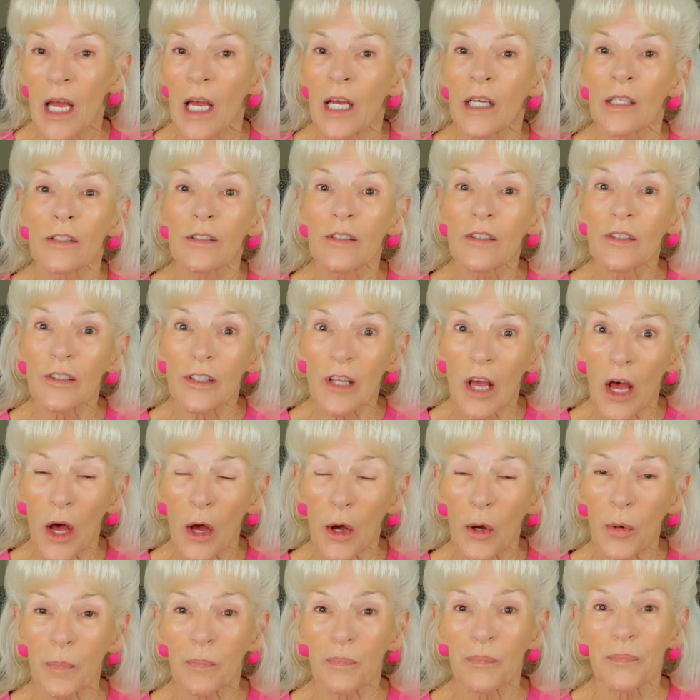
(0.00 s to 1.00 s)

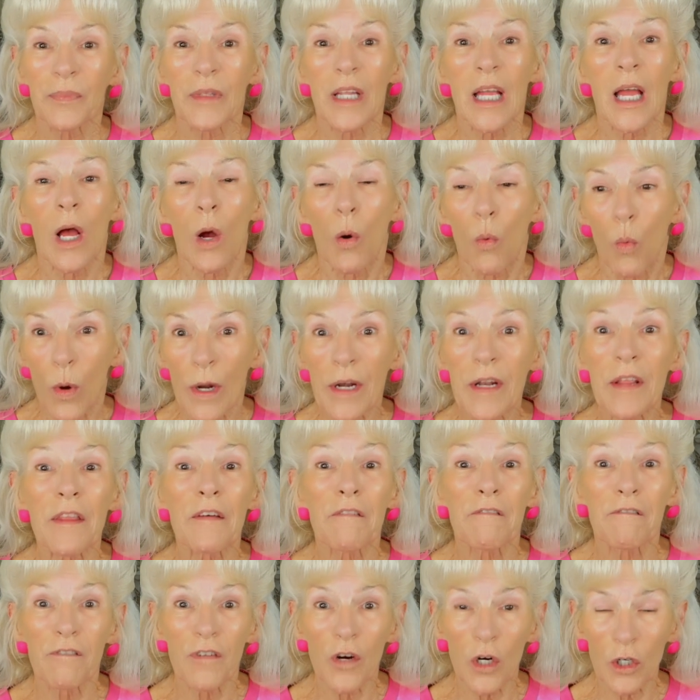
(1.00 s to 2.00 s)
So one of the
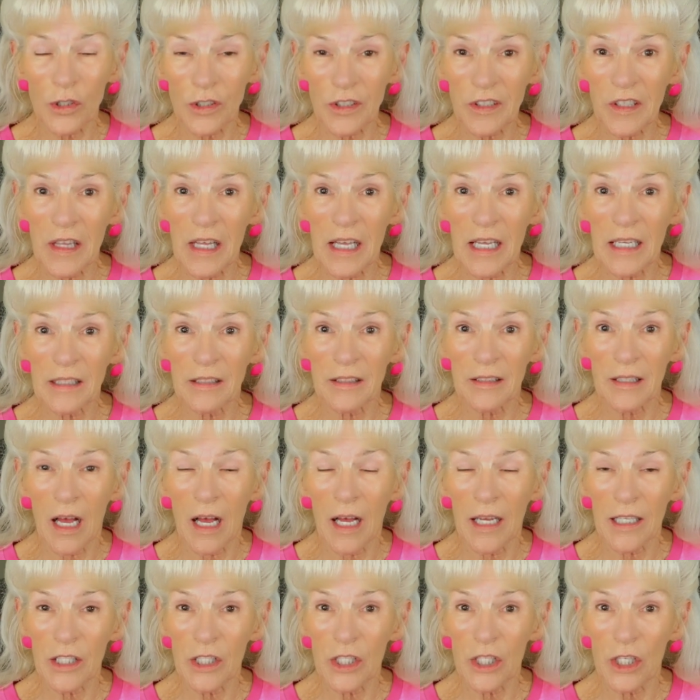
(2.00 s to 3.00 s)
first things
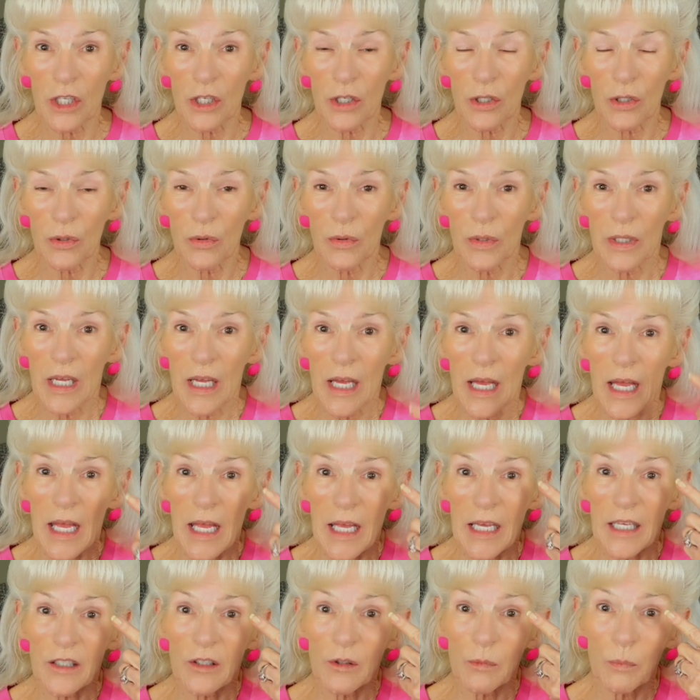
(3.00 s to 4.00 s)
I do
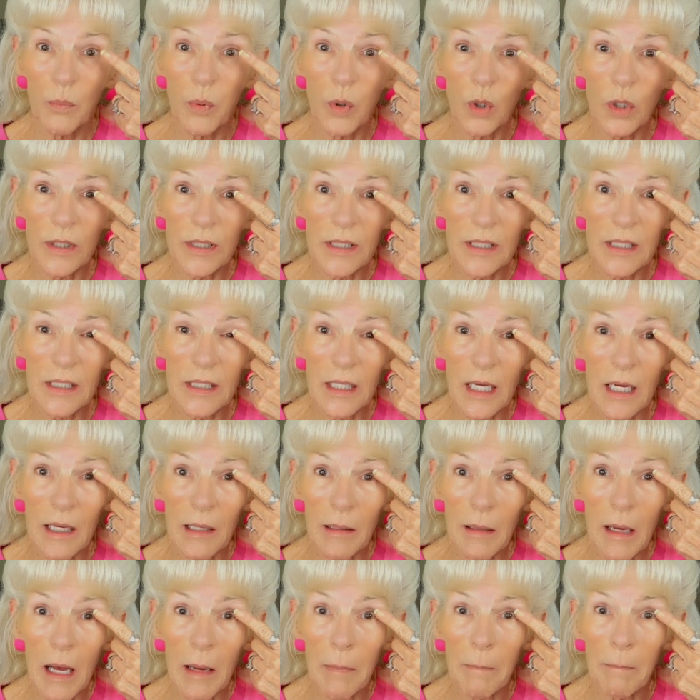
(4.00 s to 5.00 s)
is put
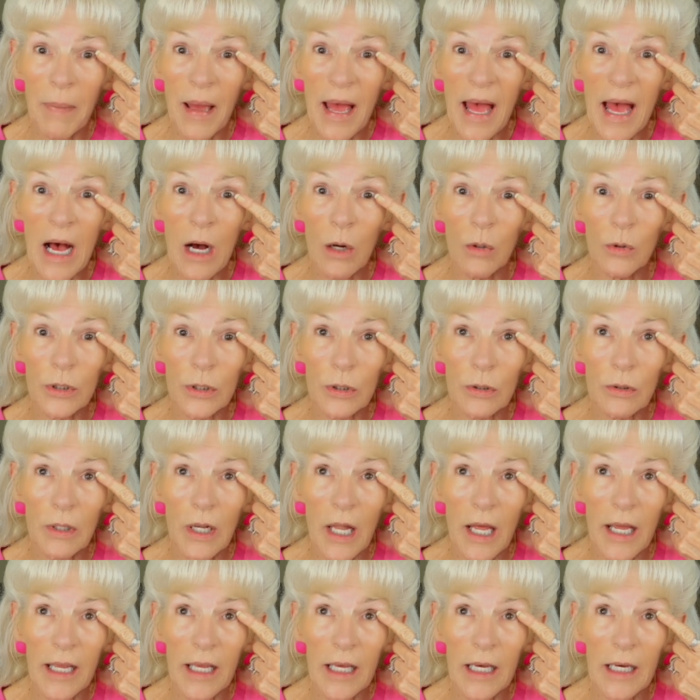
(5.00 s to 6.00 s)
a powder,
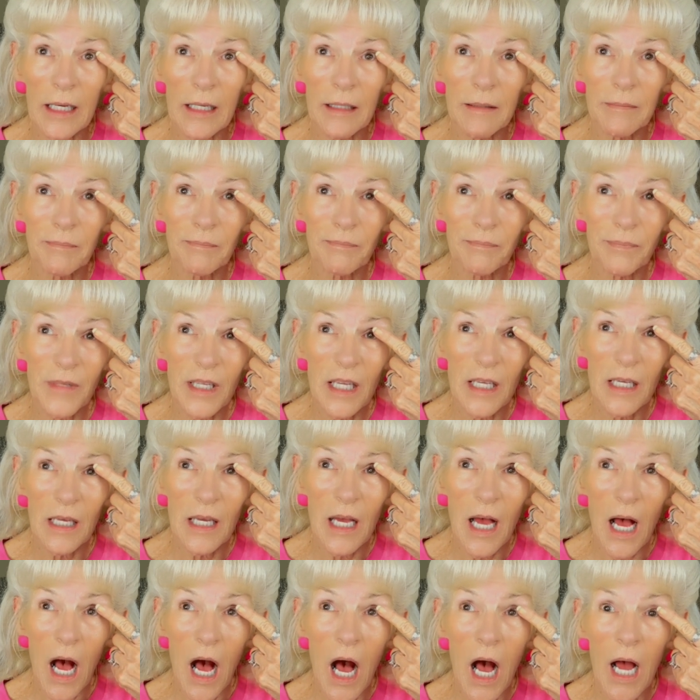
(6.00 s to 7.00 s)
like a
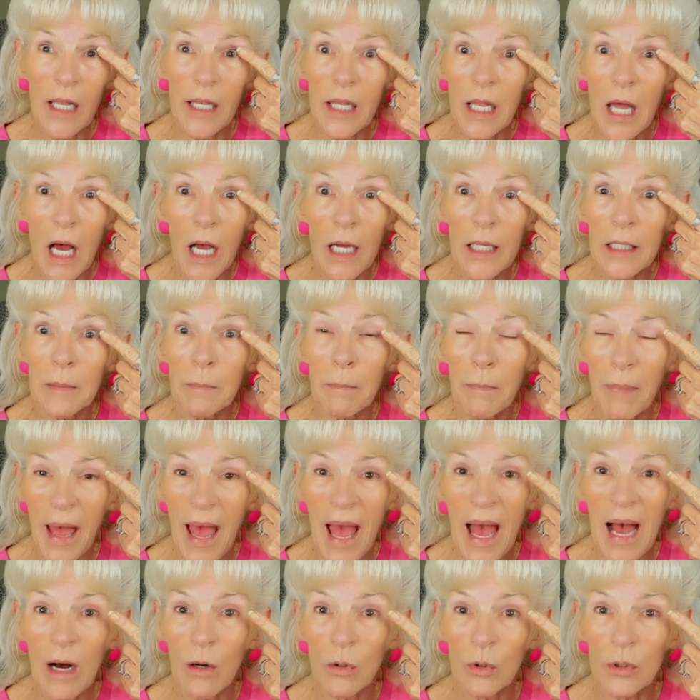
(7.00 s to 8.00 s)
eyeline
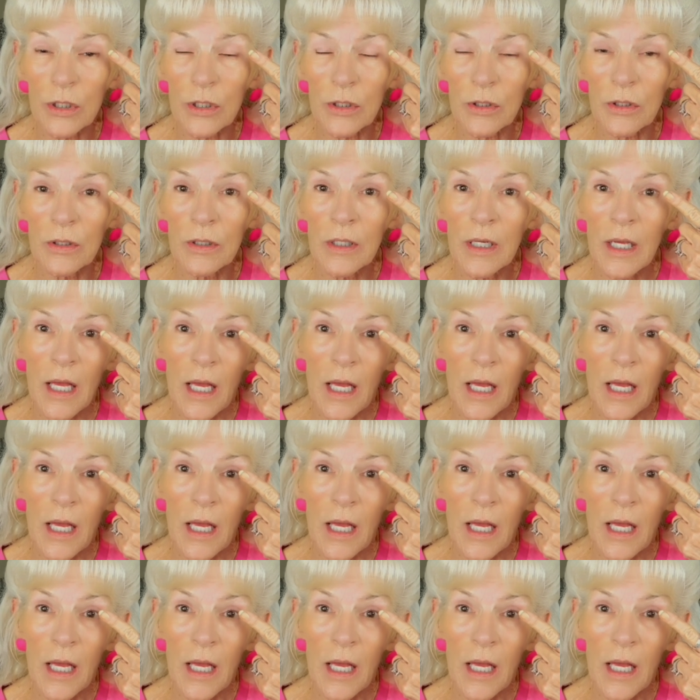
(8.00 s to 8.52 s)
powder.